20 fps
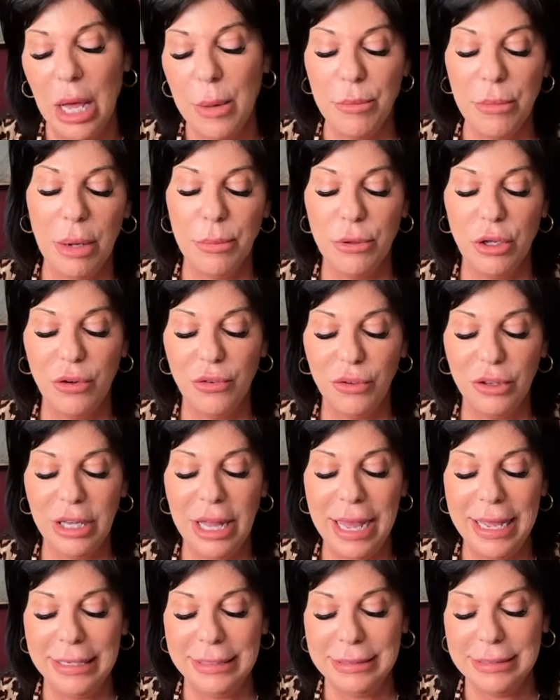My beautiful
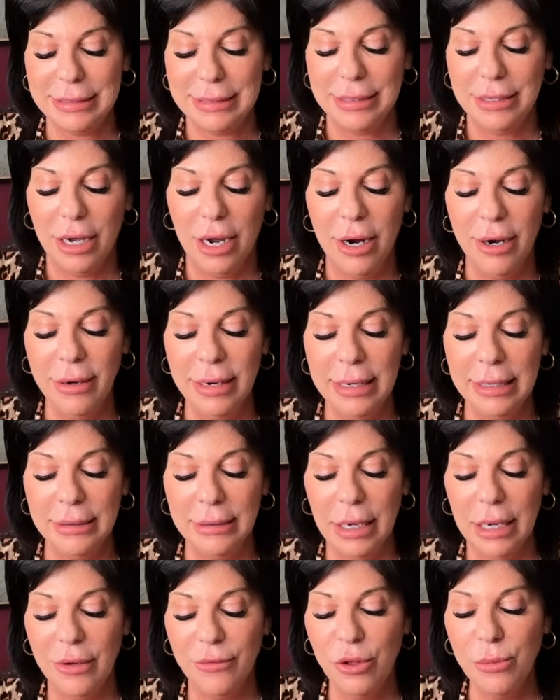lions. All right,
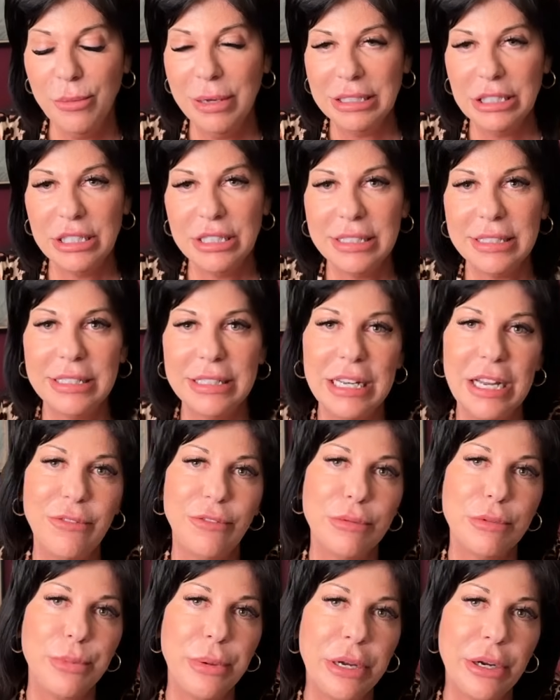a few messages today
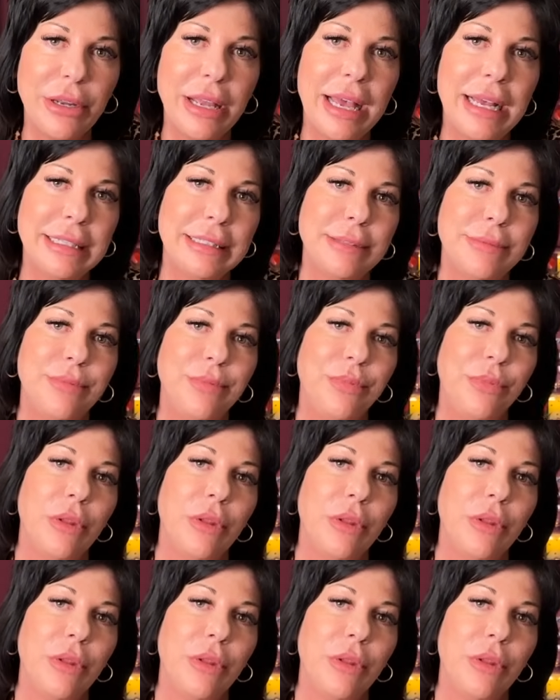from Spirit Guides.